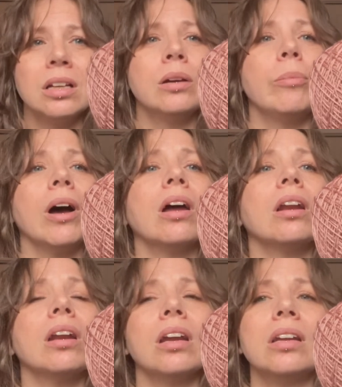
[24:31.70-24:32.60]
but
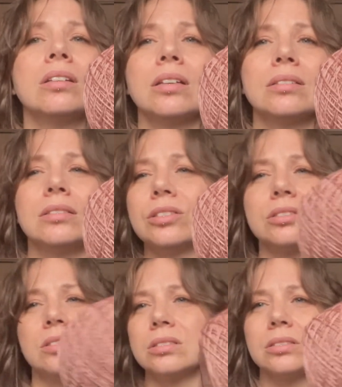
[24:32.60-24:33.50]
it's
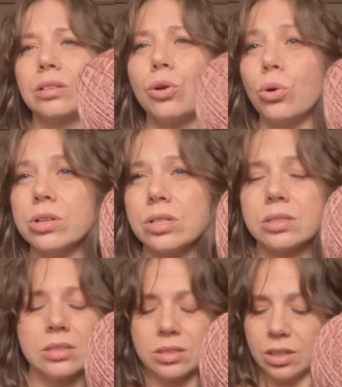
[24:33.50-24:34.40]
just
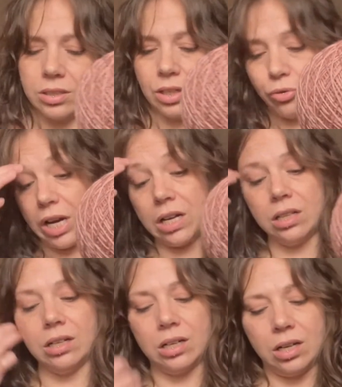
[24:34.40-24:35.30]
gorgeous. It's a great
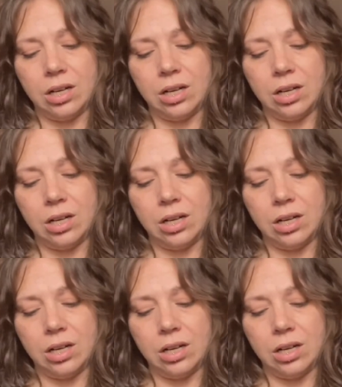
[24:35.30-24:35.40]
color.